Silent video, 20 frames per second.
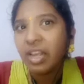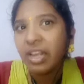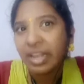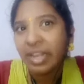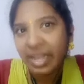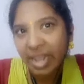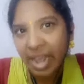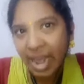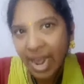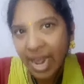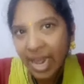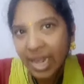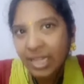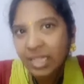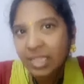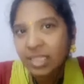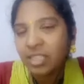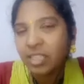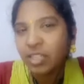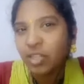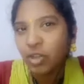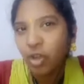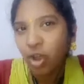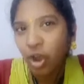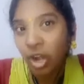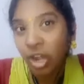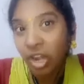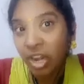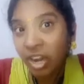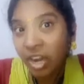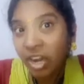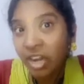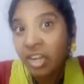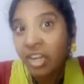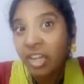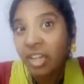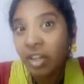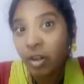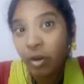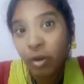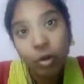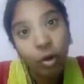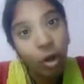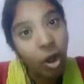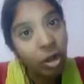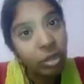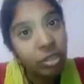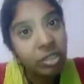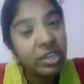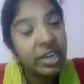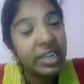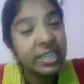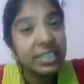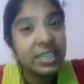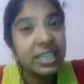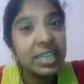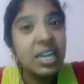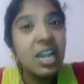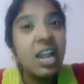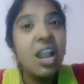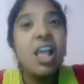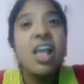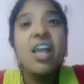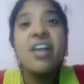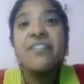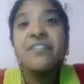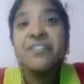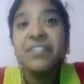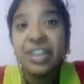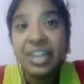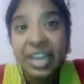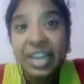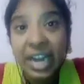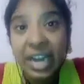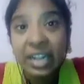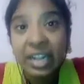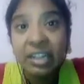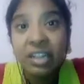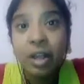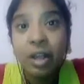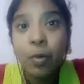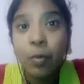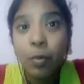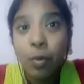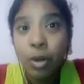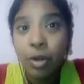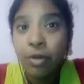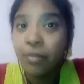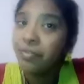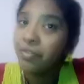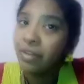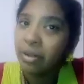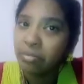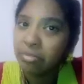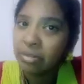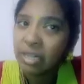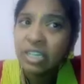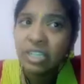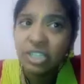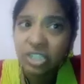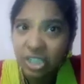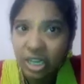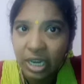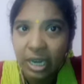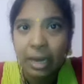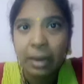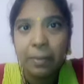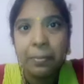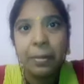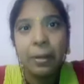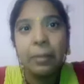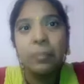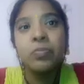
Yes, you all learned in the clothes lesson. We get the wool from the sheep.